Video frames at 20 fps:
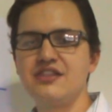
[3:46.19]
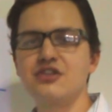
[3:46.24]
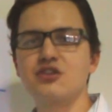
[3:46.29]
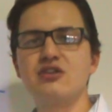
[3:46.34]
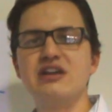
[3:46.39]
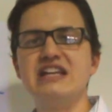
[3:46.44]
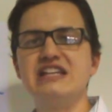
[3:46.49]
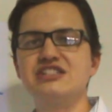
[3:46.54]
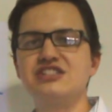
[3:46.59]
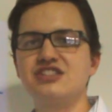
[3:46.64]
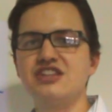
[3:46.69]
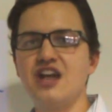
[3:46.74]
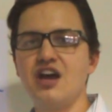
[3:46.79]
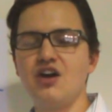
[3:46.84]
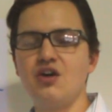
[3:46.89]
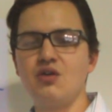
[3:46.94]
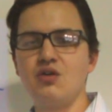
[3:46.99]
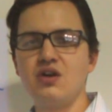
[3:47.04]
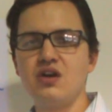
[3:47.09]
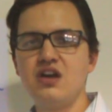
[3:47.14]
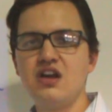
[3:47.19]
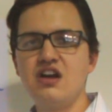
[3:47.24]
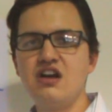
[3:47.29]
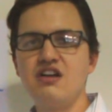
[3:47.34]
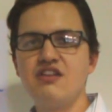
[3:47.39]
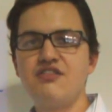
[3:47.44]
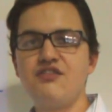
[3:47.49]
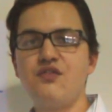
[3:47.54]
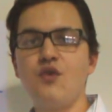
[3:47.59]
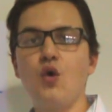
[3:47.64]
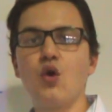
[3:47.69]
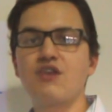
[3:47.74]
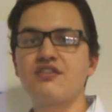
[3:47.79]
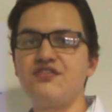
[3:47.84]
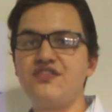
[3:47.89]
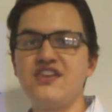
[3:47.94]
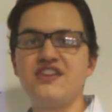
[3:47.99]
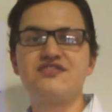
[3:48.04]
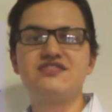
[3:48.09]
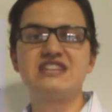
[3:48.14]
There is no
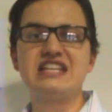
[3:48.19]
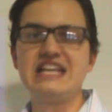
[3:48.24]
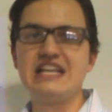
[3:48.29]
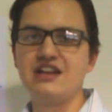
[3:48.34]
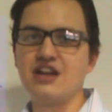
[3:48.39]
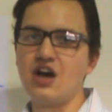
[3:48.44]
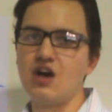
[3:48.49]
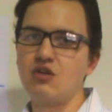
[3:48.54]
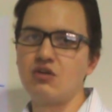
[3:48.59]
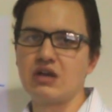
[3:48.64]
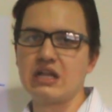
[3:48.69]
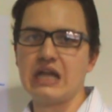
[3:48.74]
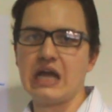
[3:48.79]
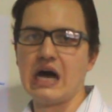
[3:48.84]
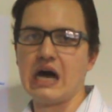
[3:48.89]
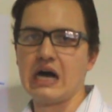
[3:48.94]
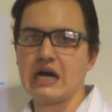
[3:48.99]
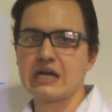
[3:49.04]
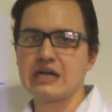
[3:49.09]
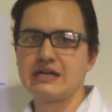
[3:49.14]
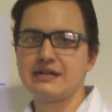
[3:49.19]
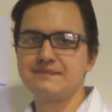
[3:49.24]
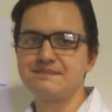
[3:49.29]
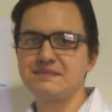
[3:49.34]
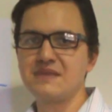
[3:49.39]
4:15 o'clock.